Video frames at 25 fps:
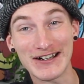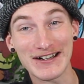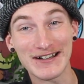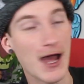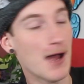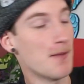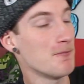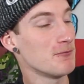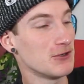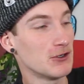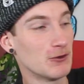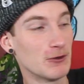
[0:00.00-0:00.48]

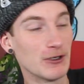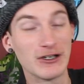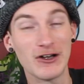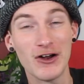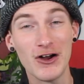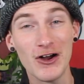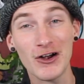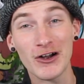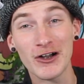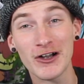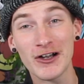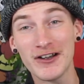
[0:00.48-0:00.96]
I'm doing
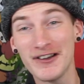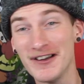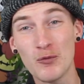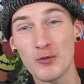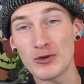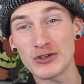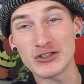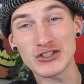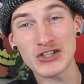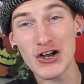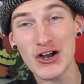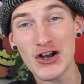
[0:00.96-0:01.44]
art,
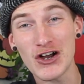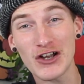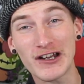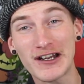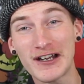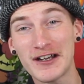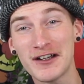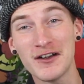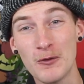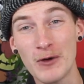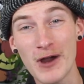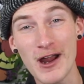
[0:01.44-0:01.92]
we're
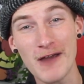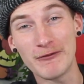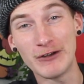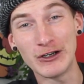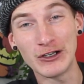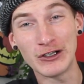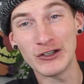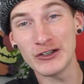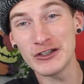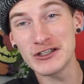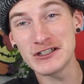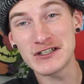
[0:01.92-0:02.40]
talking, we're having a
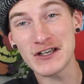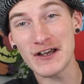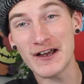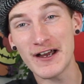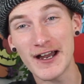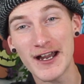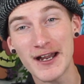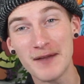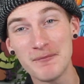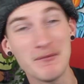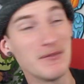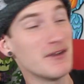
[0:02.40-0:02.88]
good
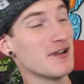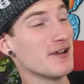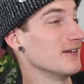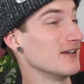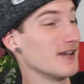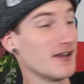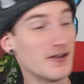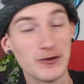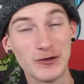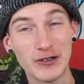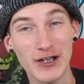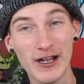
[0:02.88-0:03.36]
time.
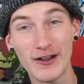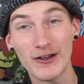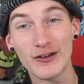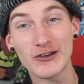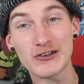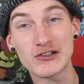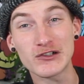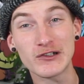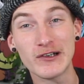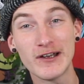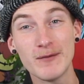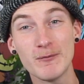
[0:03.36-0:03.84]
The other day on
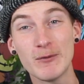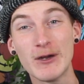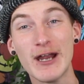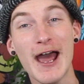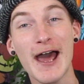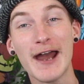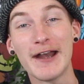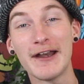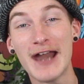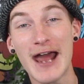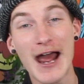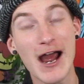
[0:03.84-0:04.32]
stream, we
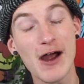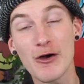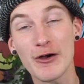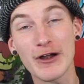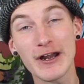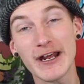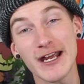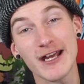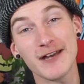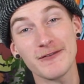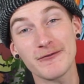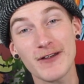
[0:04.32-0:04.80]
had an
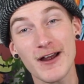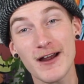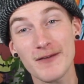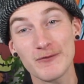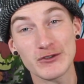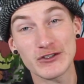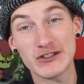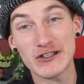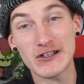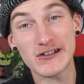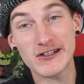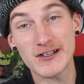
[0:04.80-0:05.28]
hour-and-a-half
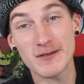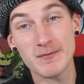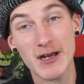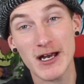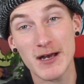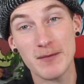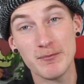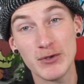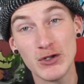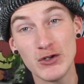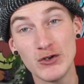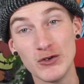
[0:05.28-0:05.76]
conversation
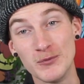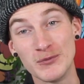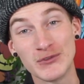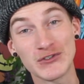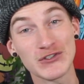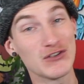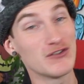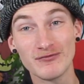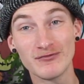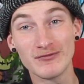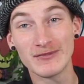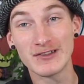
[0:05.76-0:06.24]
about
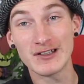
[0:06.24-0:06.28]
boobs.